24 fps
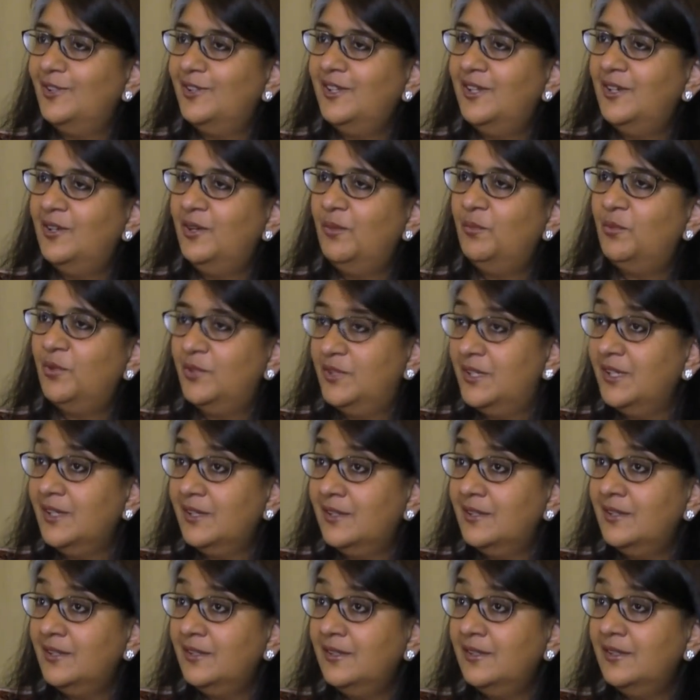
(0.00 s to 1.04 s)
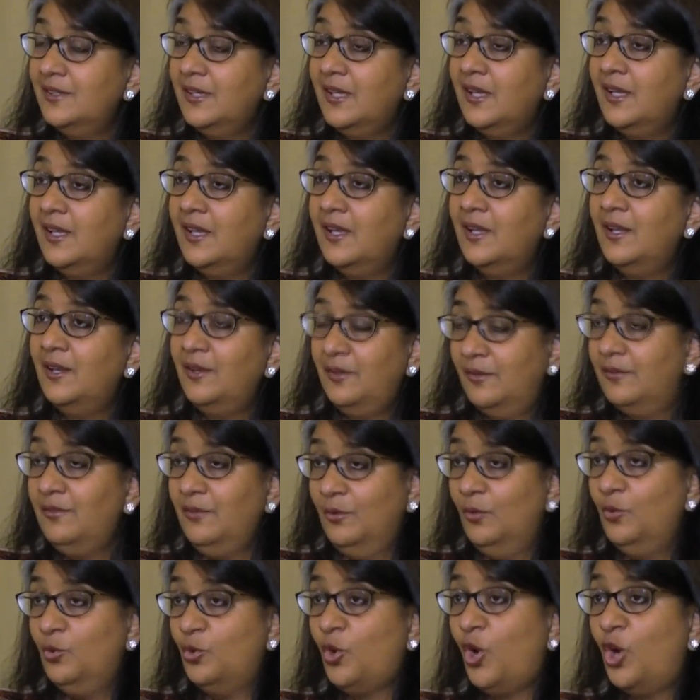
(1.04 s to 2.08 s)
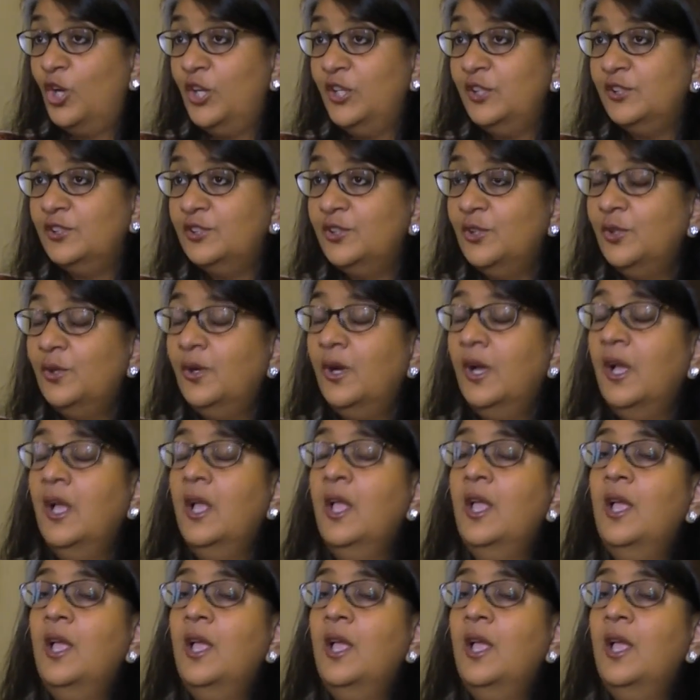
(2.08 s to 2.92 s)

theory predicted, and wrongly so? Yeah.